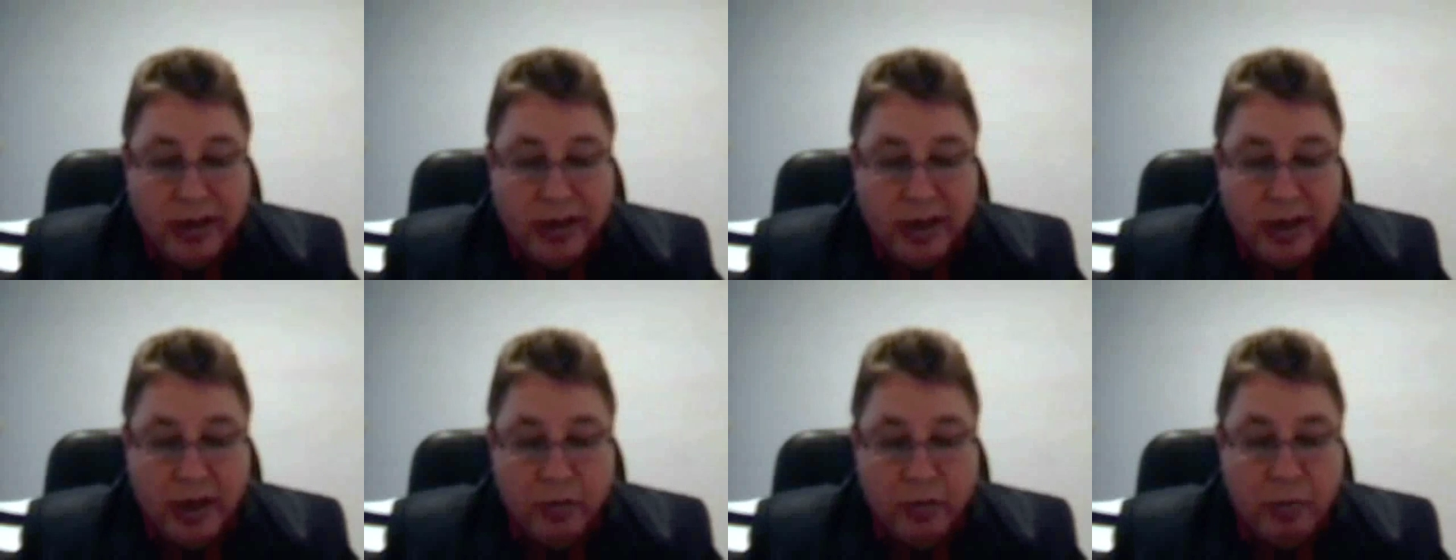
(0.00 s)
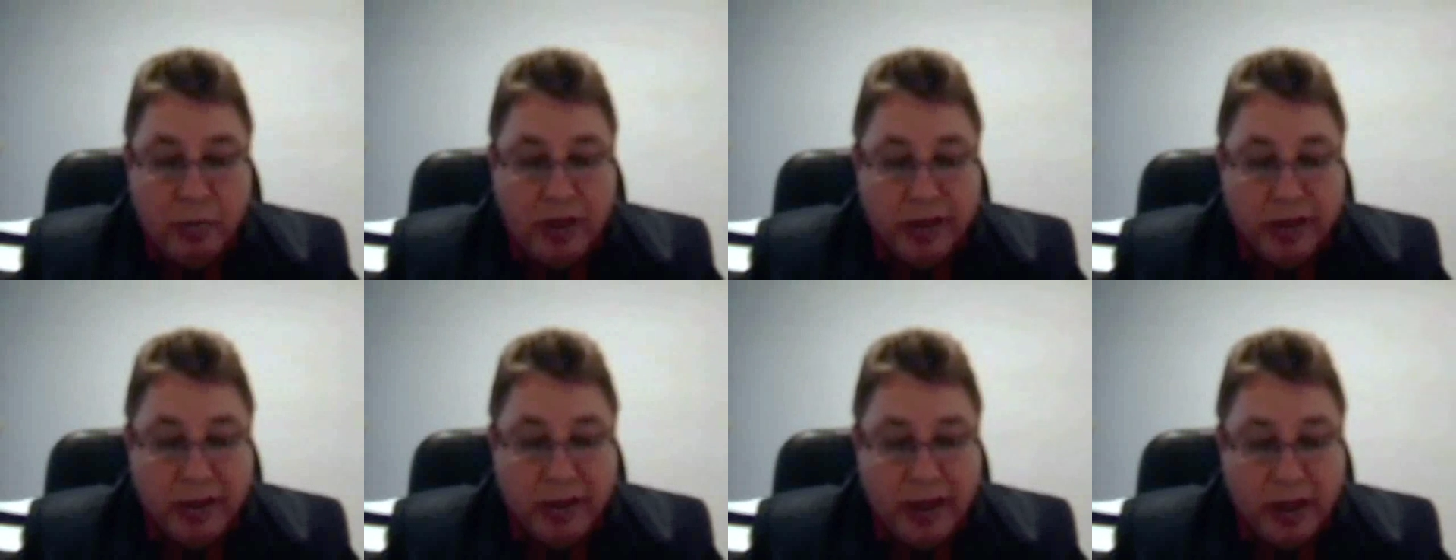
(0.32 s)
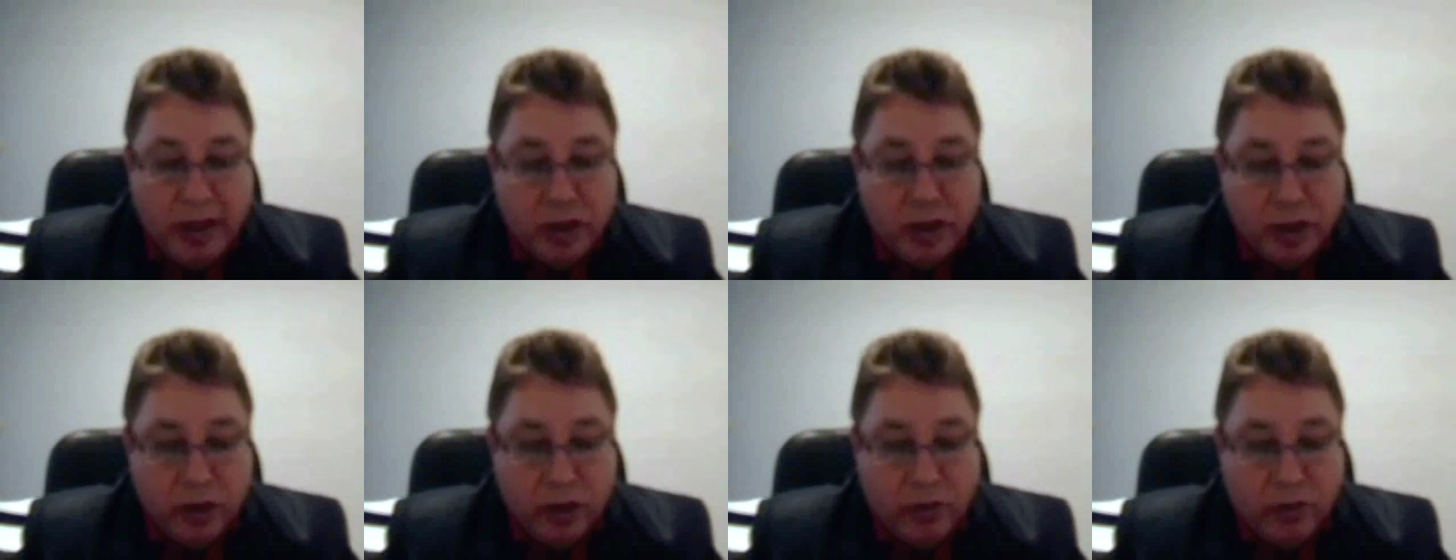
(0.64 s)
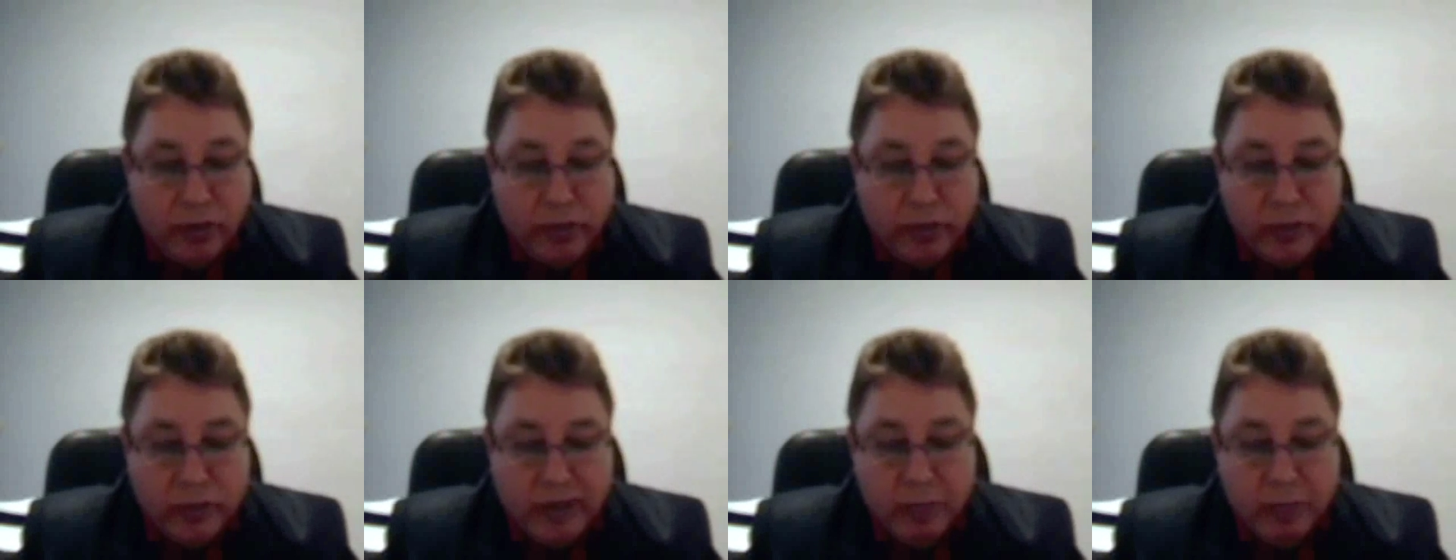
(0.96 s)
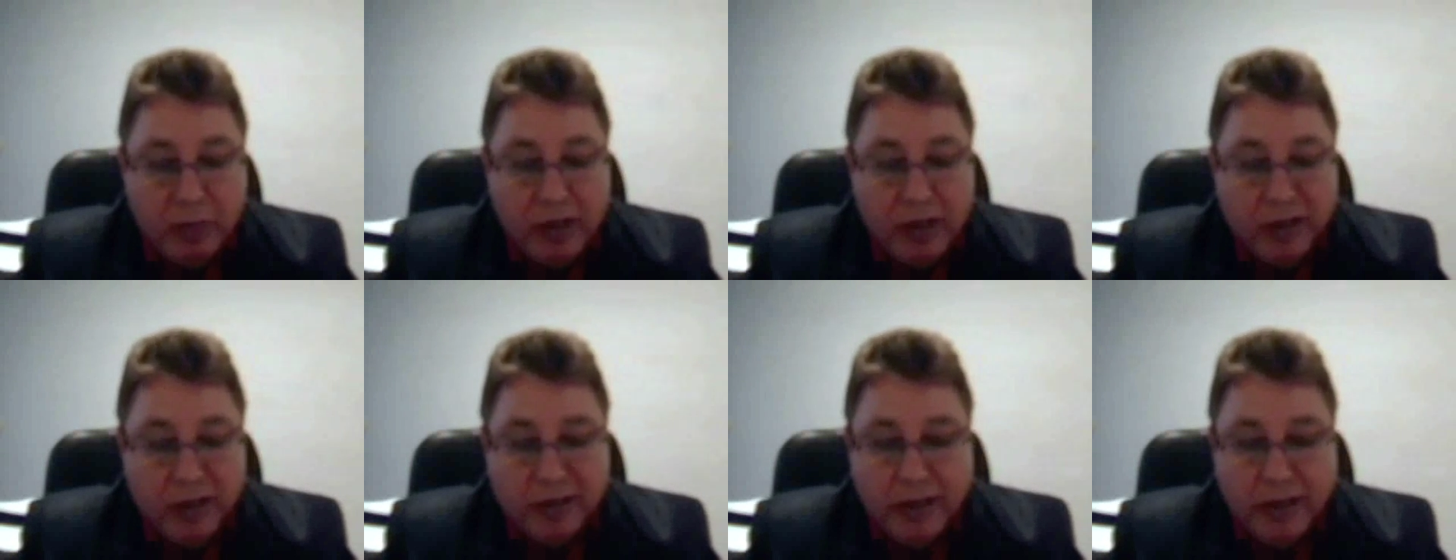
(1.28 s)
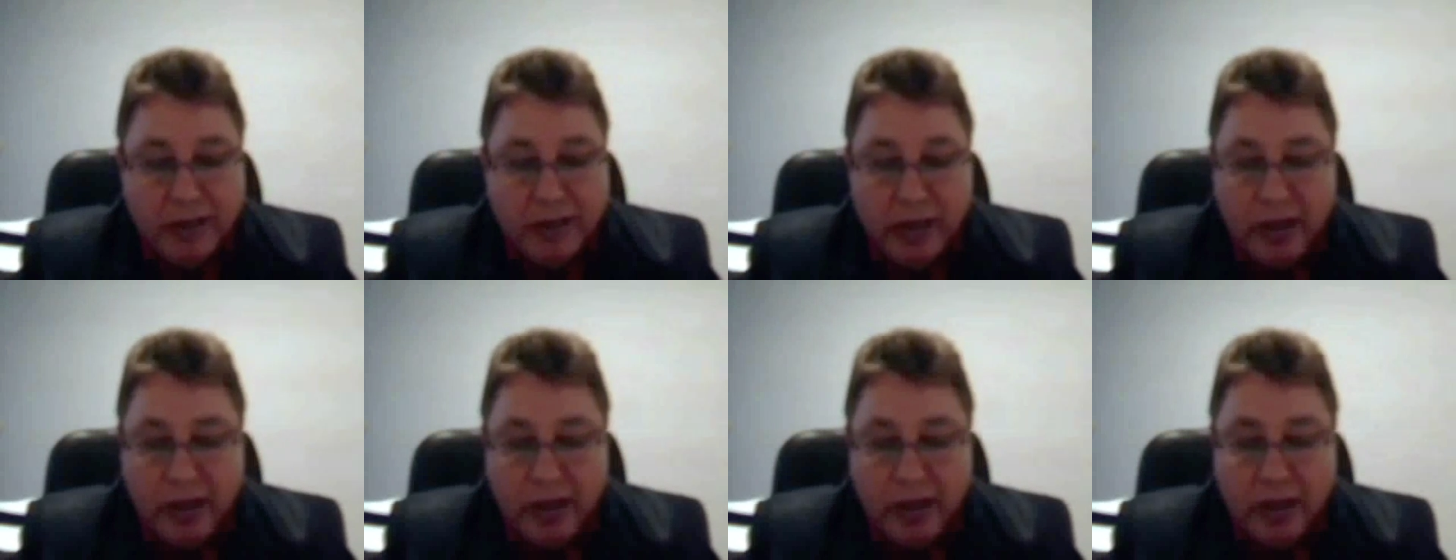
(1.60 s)
rehabilitation of the
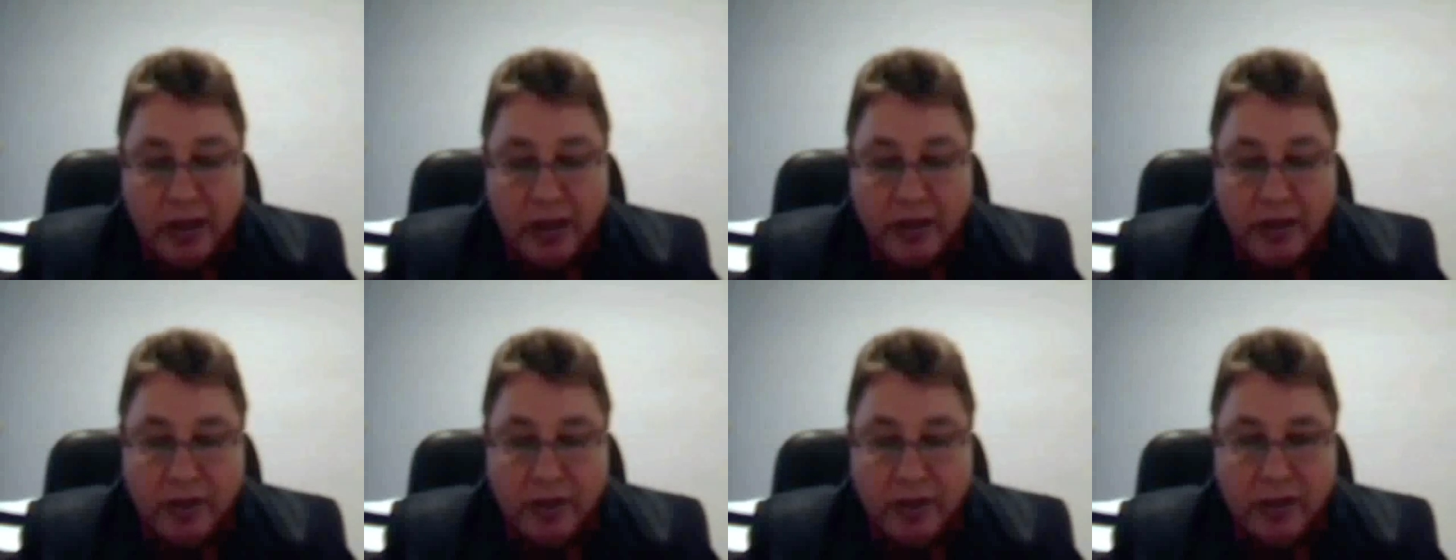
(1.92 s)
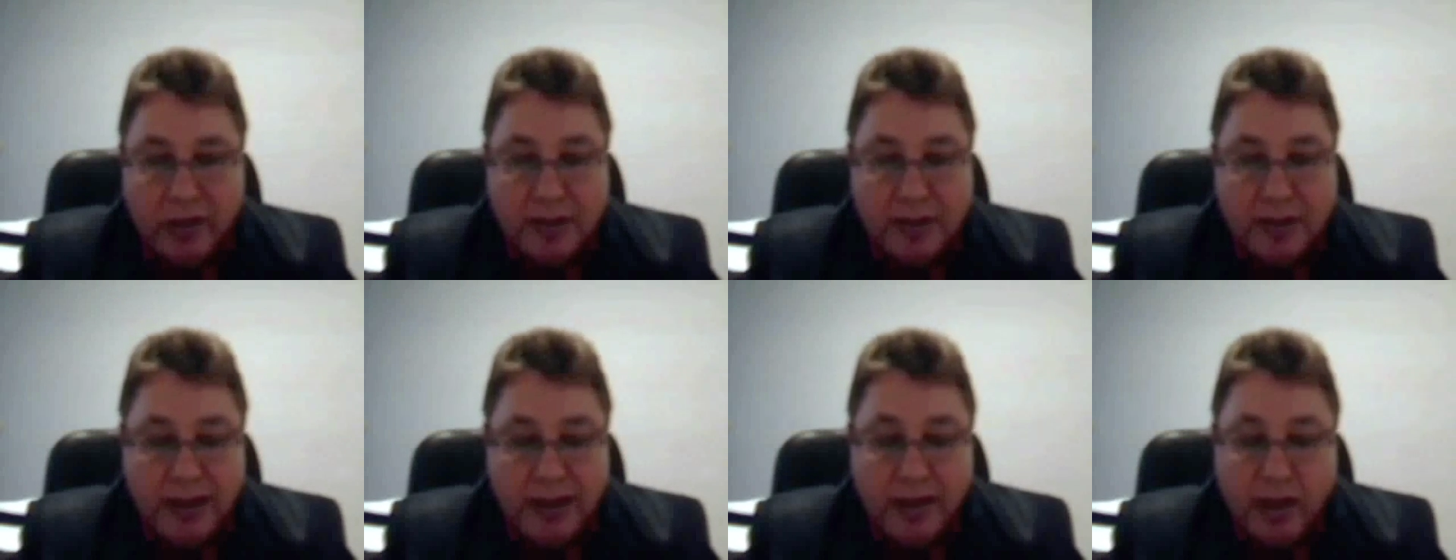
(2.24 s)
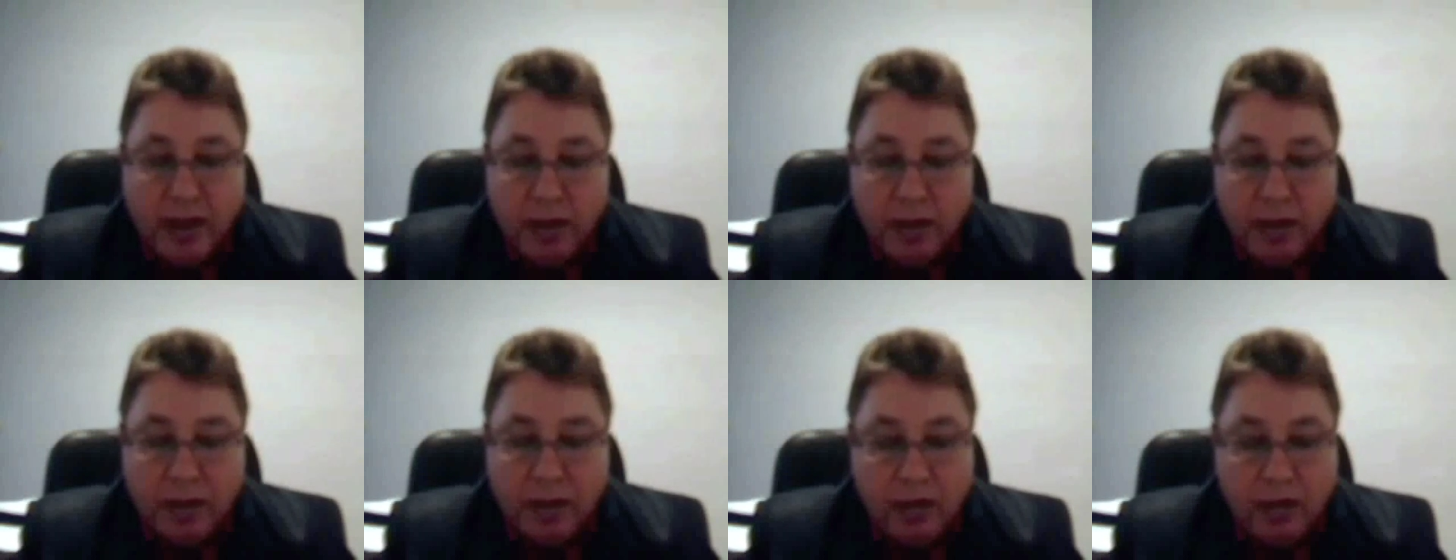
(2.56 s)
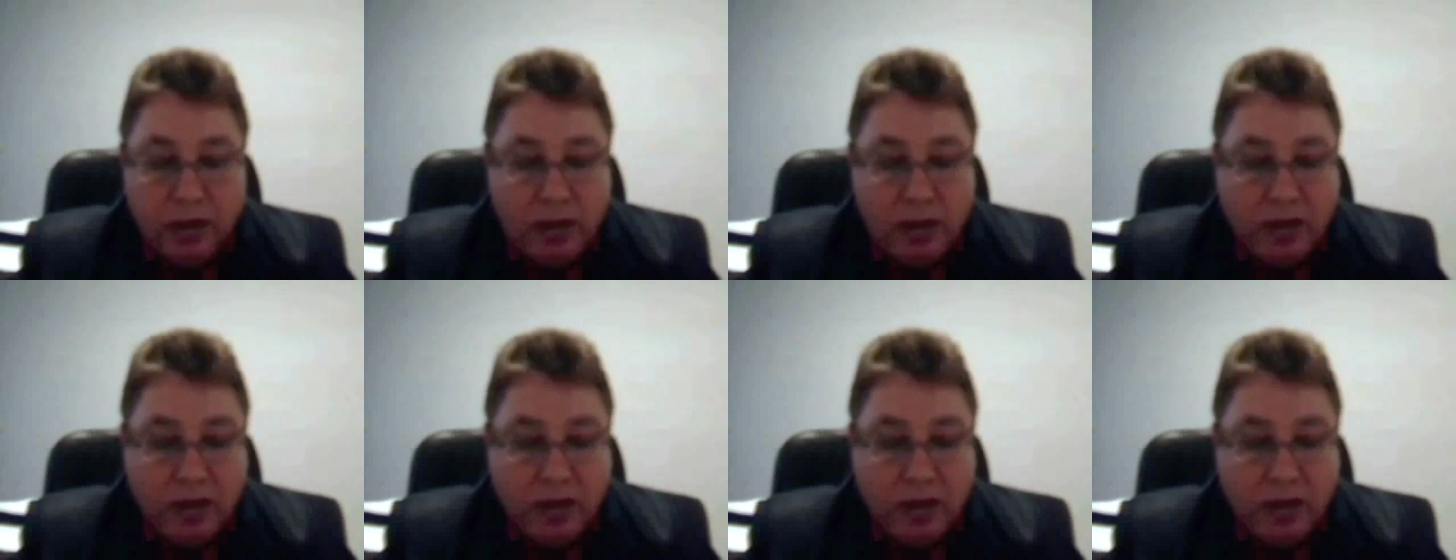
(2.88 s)
military after their